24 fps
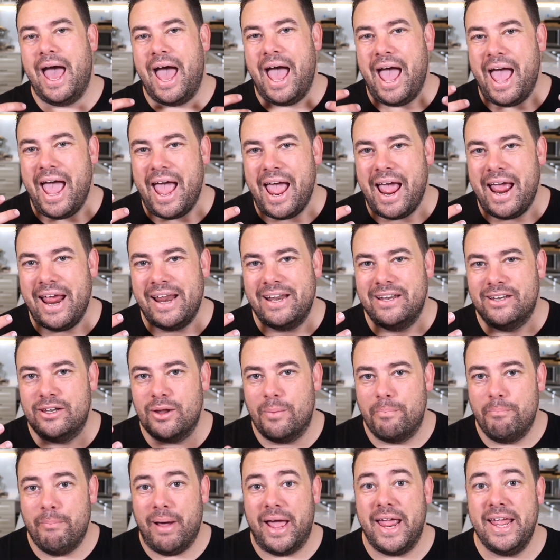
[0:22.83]

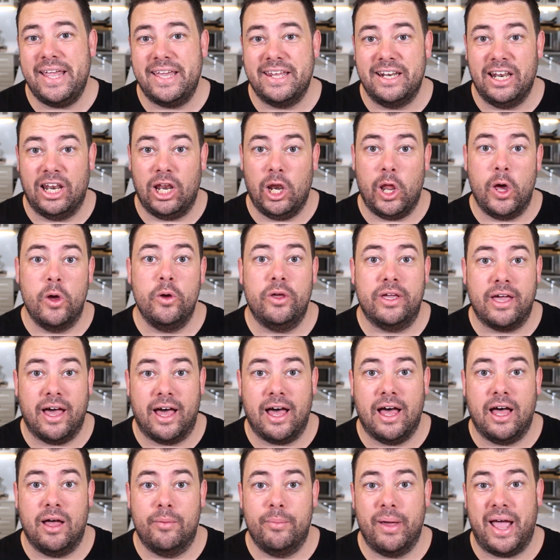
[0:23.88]
and make it low
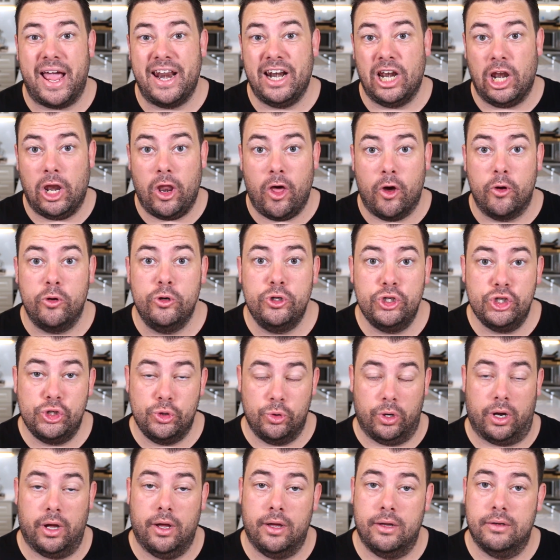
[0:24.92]
carb and low
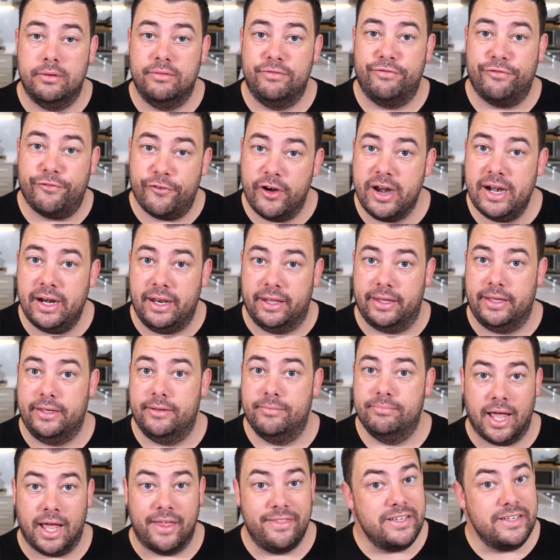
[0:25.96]
sugar friendly.
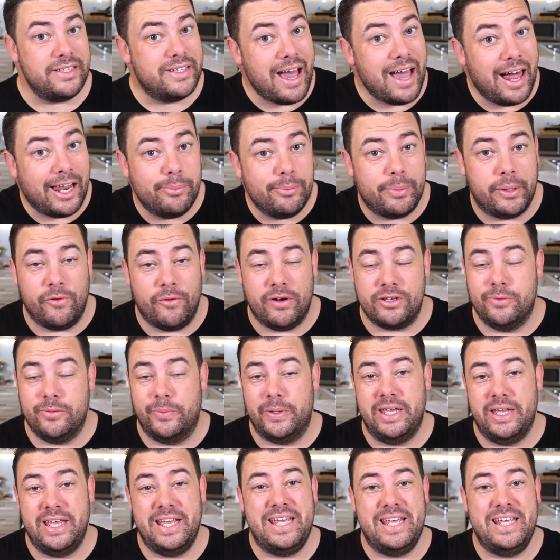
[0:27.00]
And this garlic bread
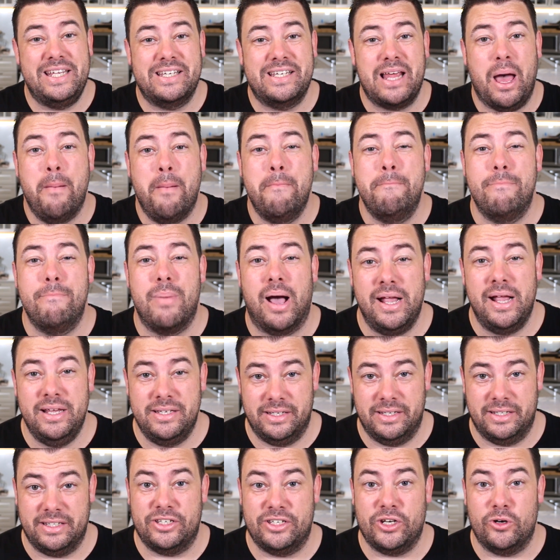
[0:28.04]
recipe is
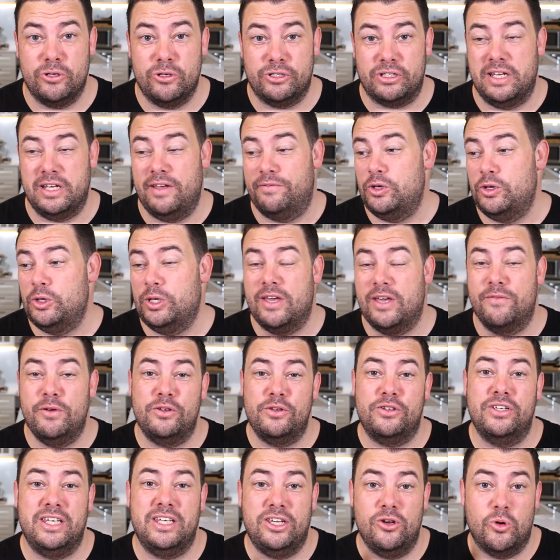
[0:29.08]
amazing. Seriously, if you give
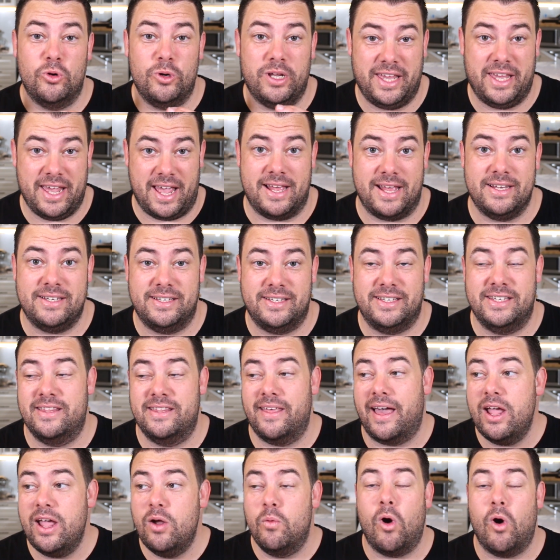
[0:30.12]
it to your guests,
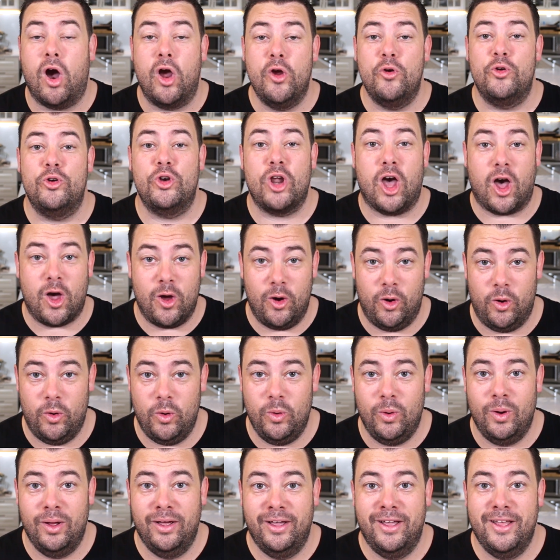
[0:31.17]
they won't
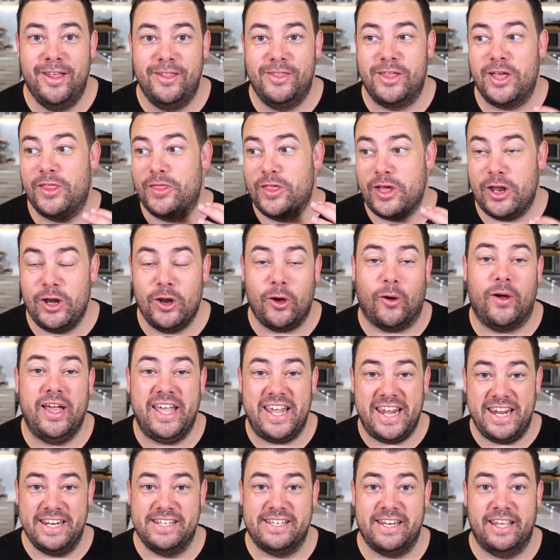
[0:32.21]
know that they're not
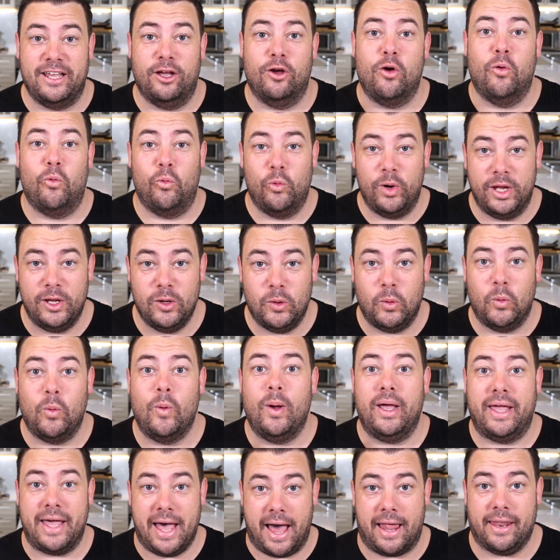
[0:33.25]
eating real
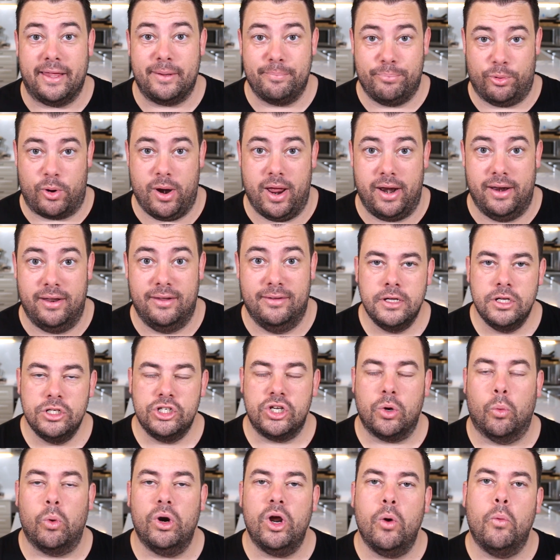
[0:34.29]
garlic bread.
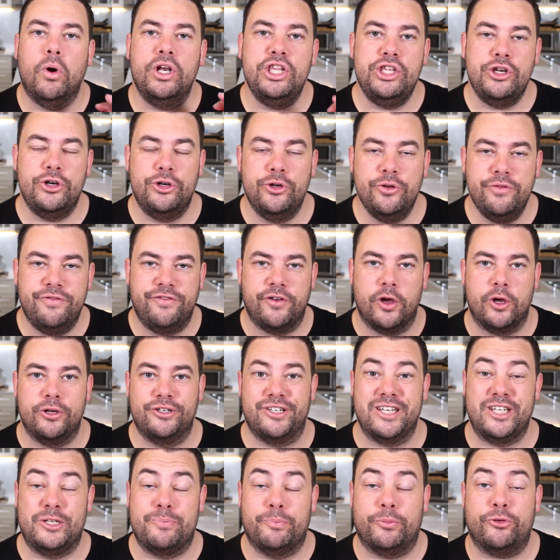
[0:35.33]
So what I want you to do
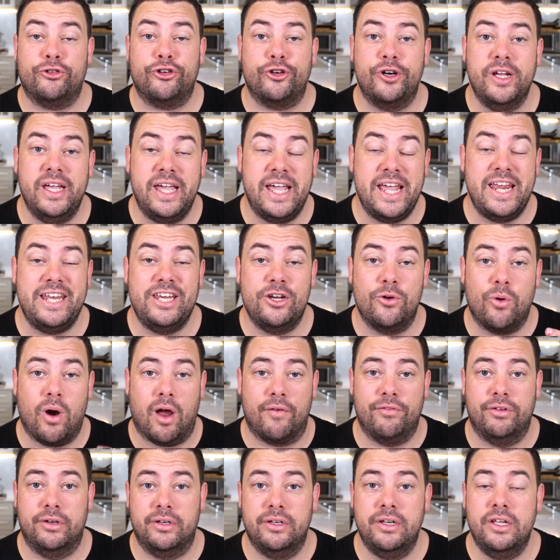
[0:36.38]
first is preheat your
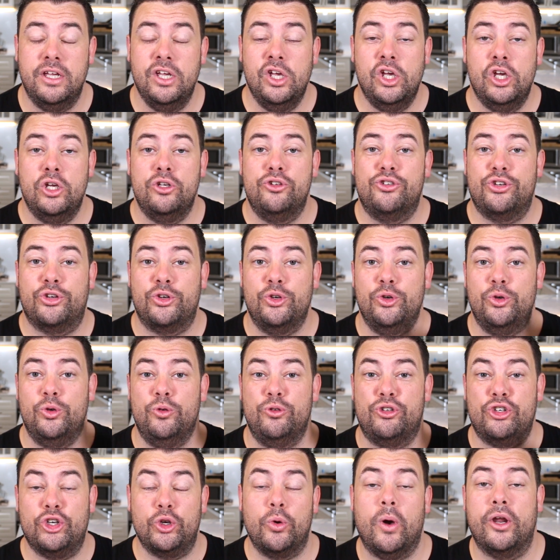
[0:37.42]
oven
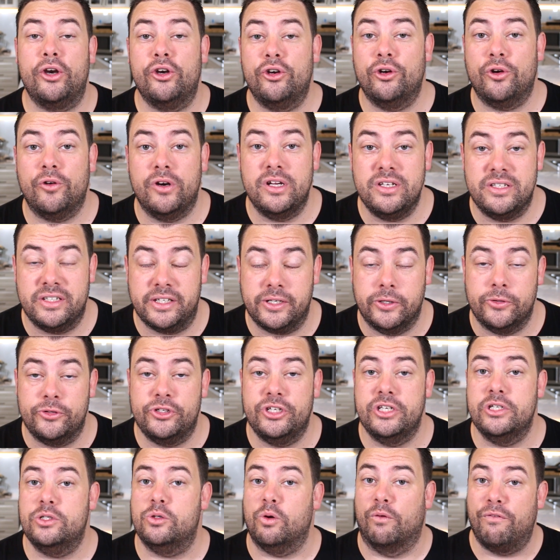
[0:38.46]
to 200 degrees
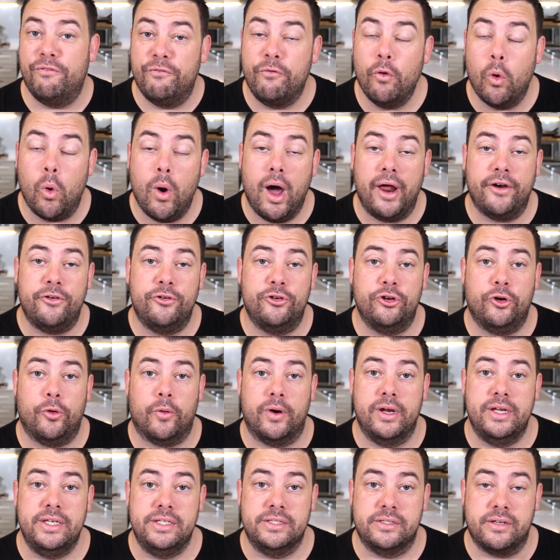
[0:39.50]
Celsius or 400
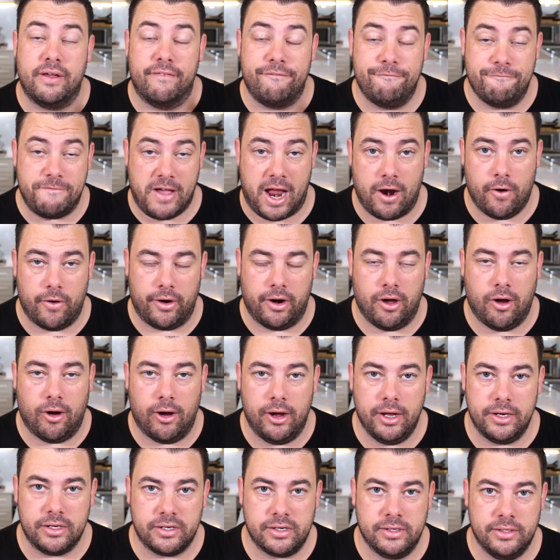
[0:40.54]
degrees
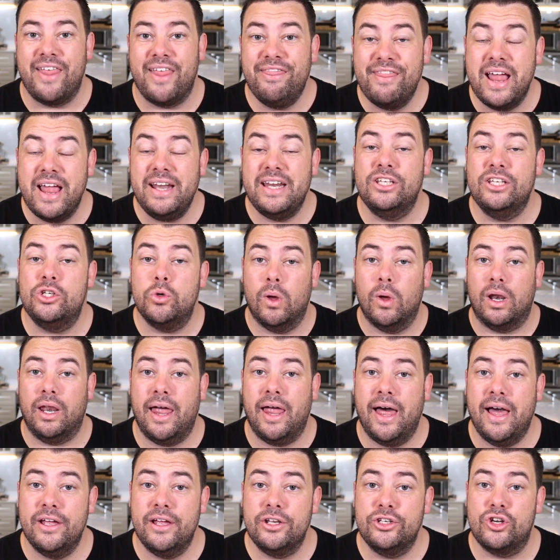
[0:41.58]
Fahrenheit. And then into a
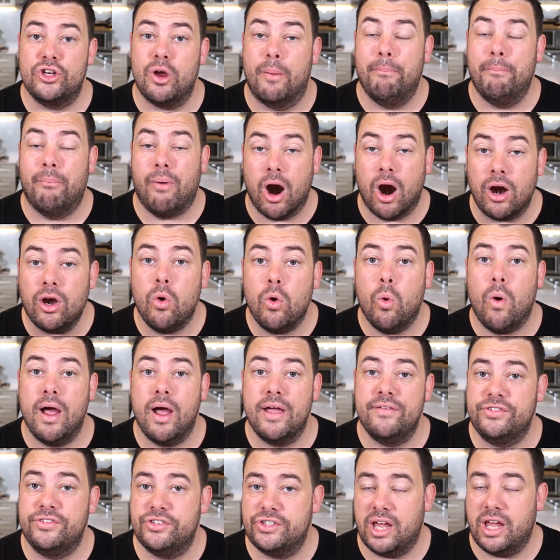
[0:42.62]
large
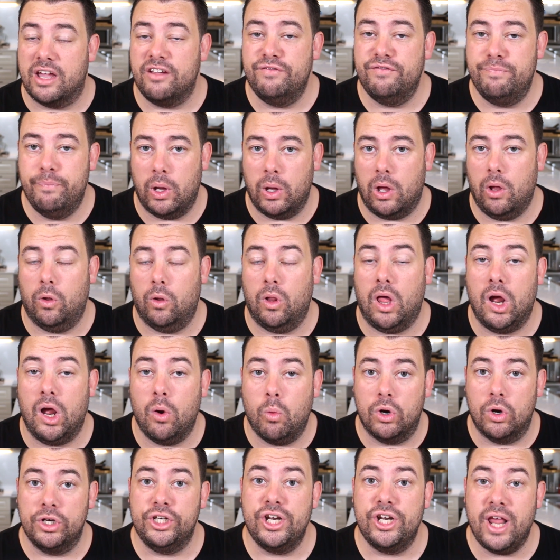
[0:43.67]
microwave safe bowl, I
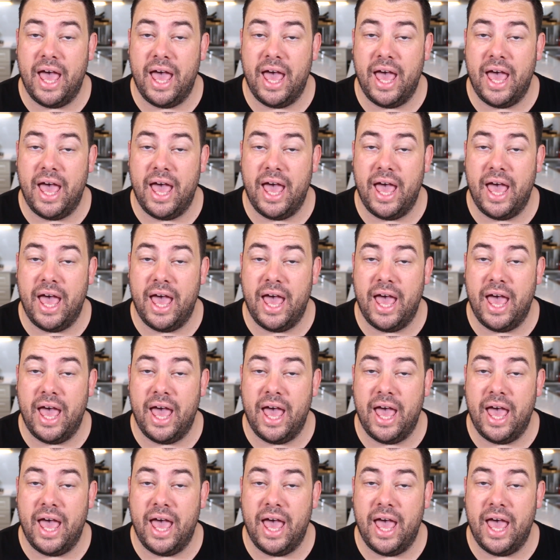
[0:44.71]
want you